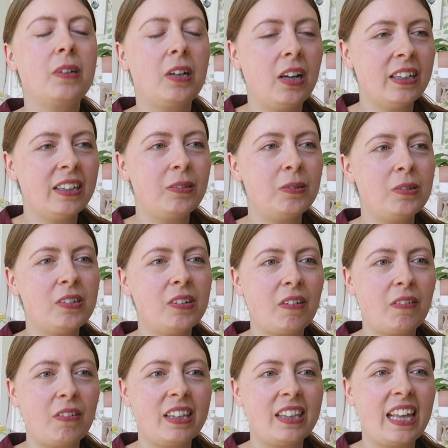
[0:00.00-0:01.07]
can't order
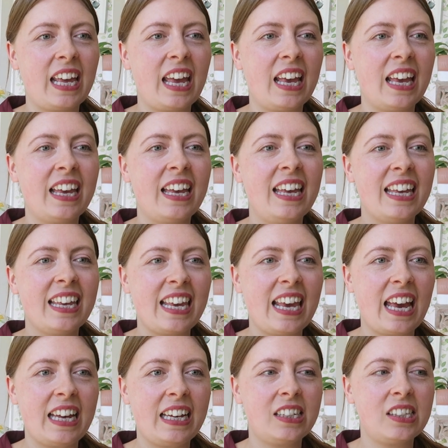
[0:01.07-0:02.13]
everything
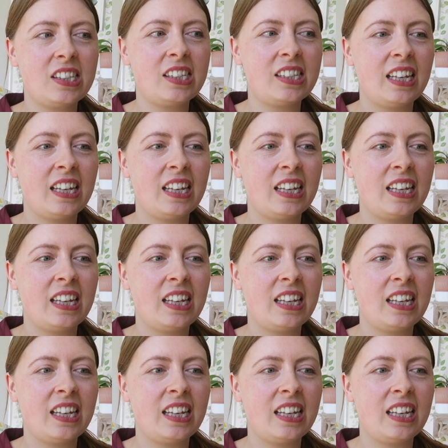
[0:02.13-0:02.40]
yet.